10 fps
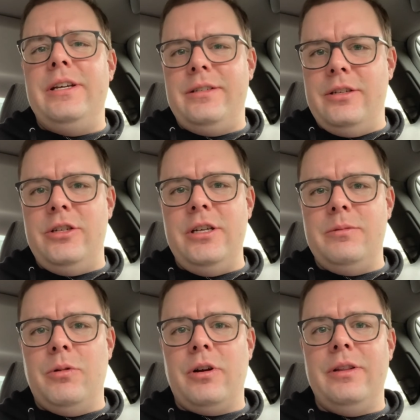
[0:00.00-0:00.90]
a
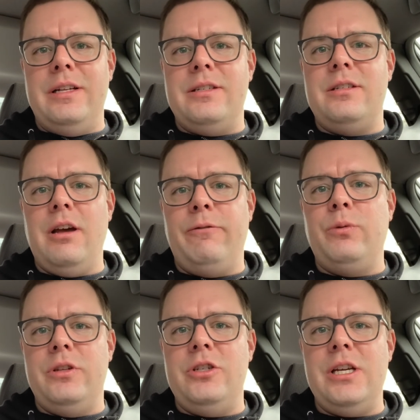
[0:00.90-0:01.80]
cheeseburger that's stuffed
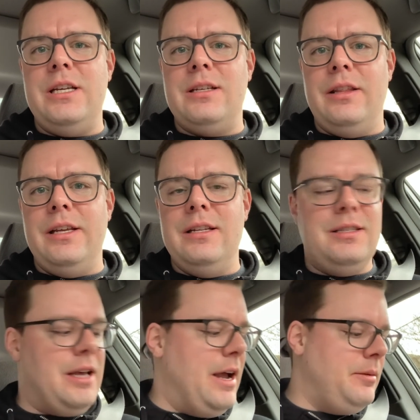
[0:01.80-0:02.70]
with cheese on the
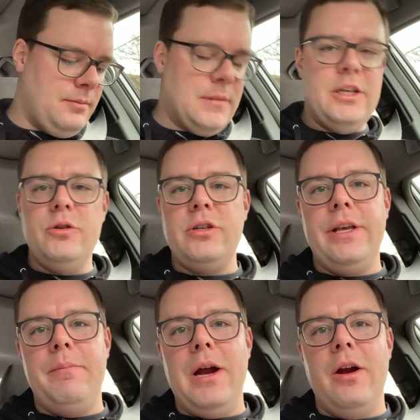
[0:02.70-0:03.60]
inside. Usually
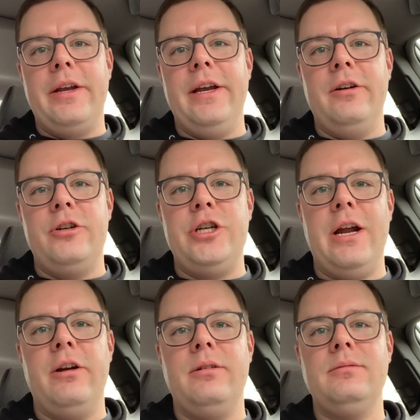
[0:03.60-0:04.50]
American or
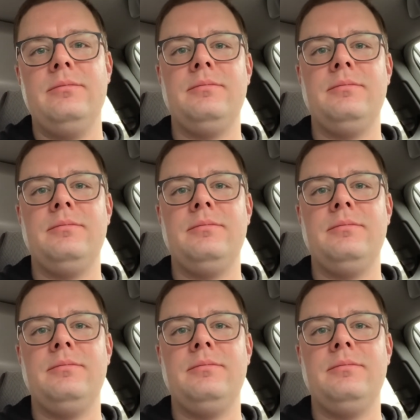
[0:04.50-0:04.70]
cheddar.